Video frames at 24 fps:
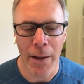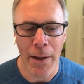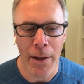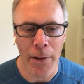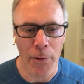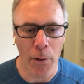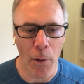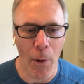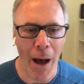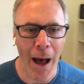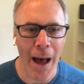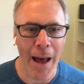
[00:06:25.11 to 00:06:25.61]

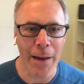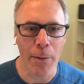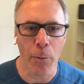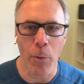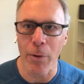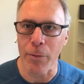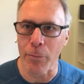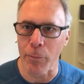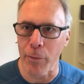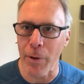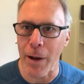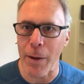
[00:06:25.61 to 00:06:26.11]
So I
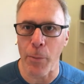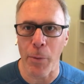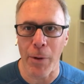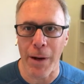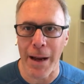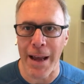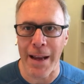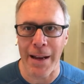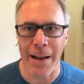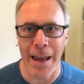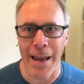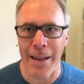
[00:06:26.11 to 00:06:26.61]

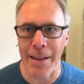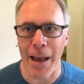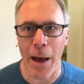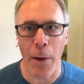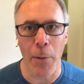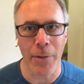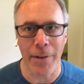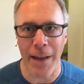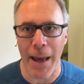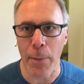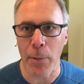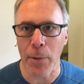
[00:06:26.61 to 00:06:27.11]

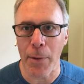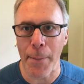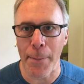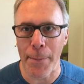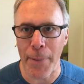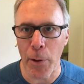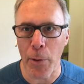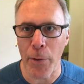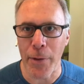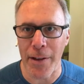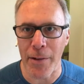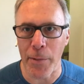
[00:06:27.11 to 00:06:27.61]
was able to
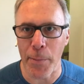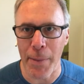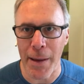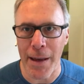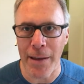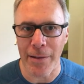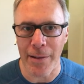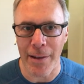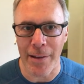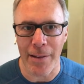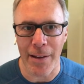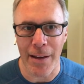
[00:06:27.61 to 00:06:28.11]
build this
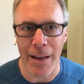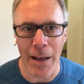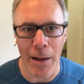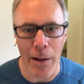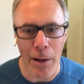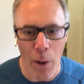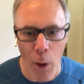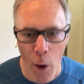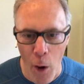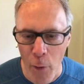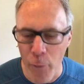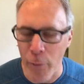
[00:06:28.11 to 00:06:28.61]
business
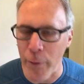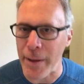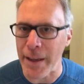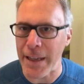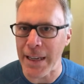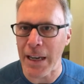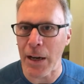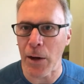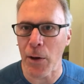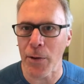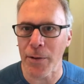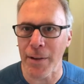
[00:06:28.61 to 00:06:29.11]
over the
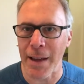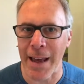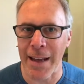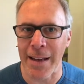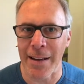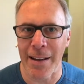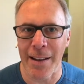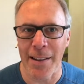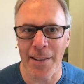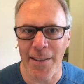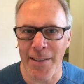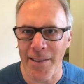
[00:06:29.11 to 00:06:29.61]
years
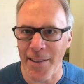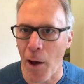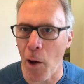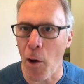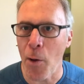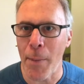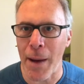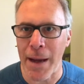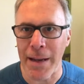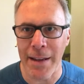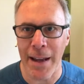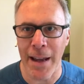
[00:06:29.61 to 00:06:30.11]
and sell
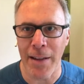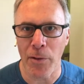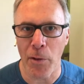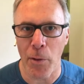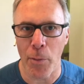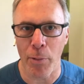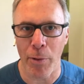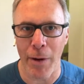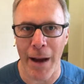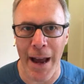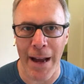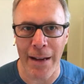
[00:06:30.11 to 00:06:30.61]
my dental
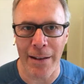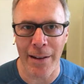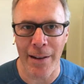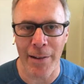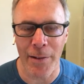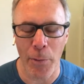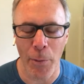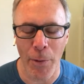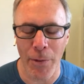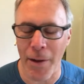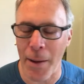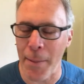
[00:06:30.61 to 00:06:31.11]

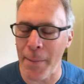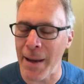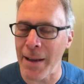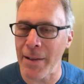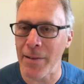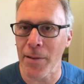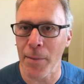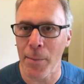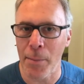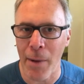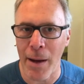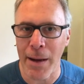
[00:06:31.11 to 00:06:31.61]
practice, which I made
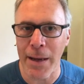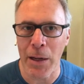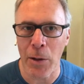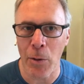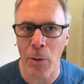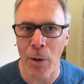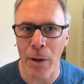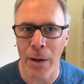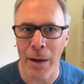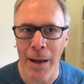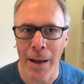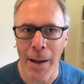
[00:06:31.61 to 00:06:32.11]
some money
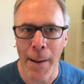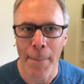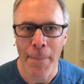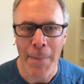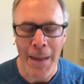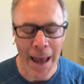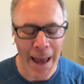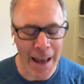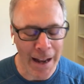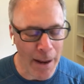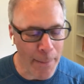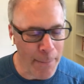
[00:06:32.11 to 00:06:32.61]
on,
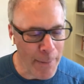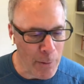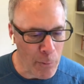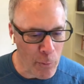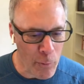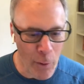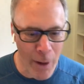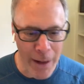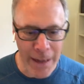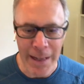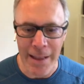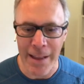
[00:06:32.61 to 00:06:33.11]
and I've been
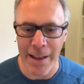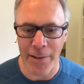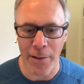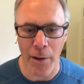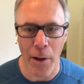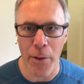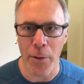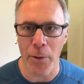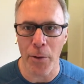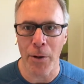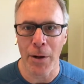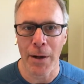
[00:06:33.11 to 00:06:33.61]
running this
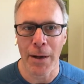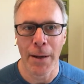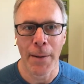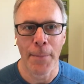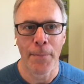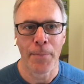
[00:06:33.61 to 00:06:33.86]
other